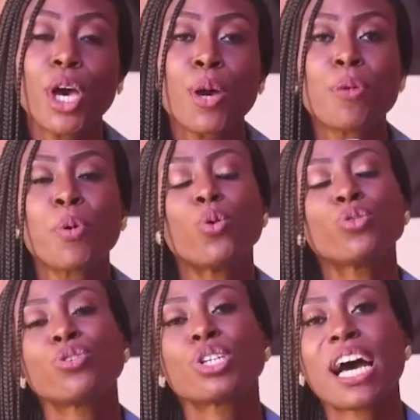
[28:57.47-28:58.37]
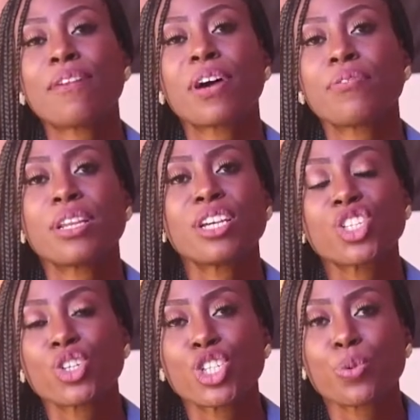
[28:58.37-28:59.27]
people who do not have a
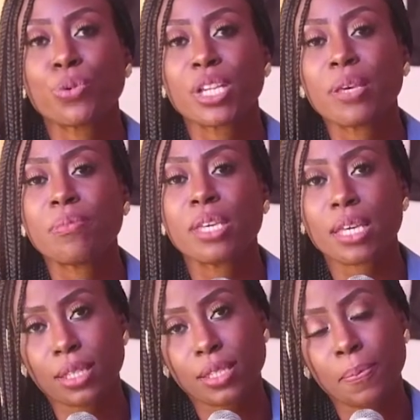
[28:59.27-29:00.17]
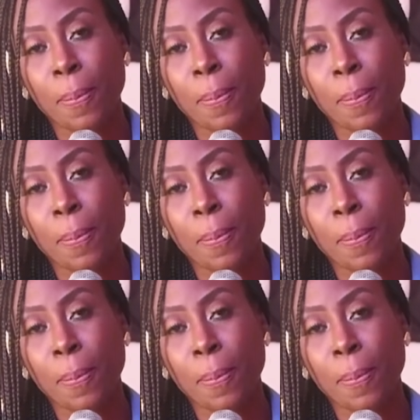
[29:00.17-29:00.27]
relationship with Him yet.